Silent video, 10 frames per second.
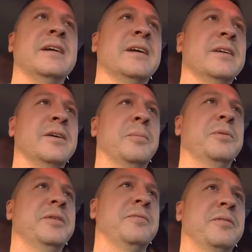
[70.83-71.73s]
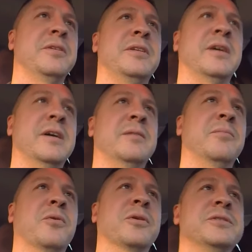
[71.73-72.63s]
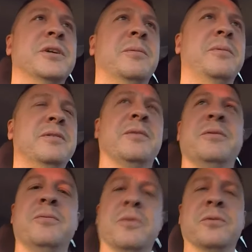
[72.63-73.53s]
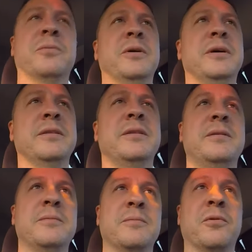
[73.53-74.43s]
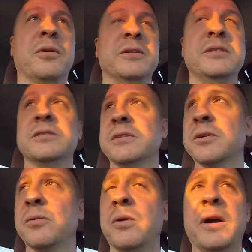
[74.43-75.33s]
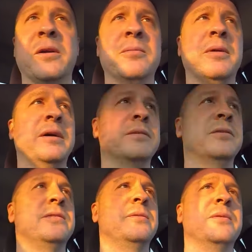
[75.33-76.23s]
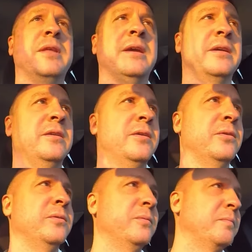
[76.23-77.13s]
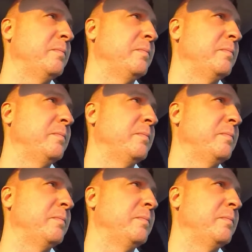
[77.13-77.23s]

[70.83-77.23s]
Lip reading: I got a couple different mortgage companies I want to work with, or at least inquire about and see what they can do.